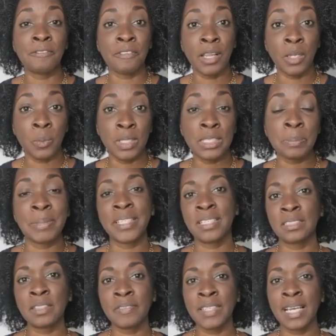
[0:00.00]
followers
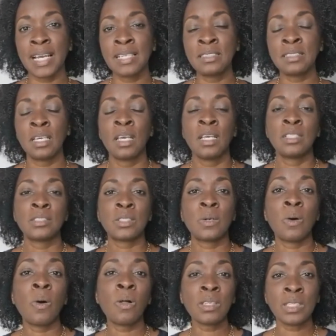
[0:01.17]
because of the ads. So
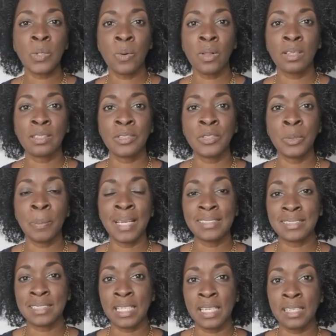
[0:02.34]
all in all, you might
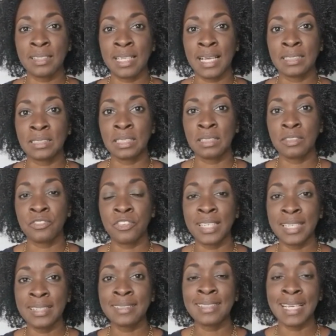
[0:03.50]
say that
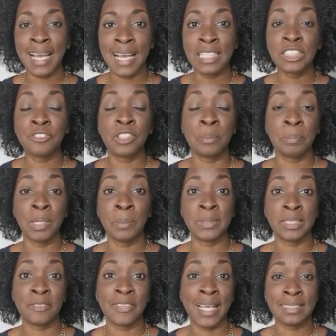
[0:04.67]
running the ads for the purpose
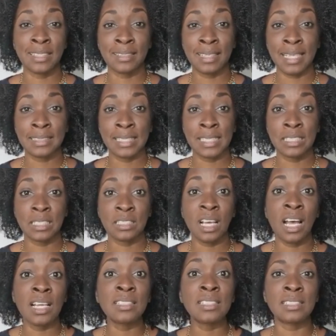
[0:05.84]
of getting that data to
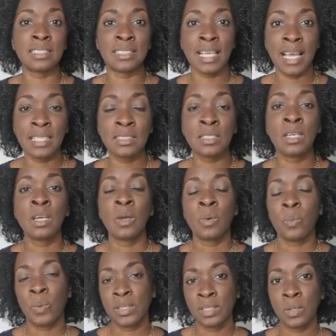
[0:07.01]
understand
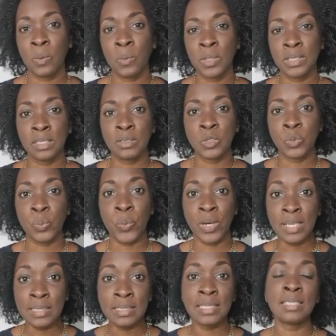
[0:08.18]
what the audience
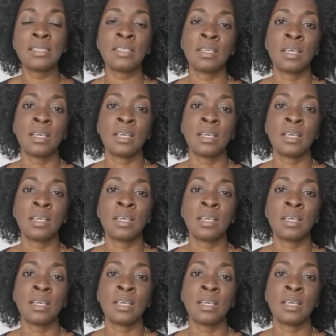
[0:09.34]
wanted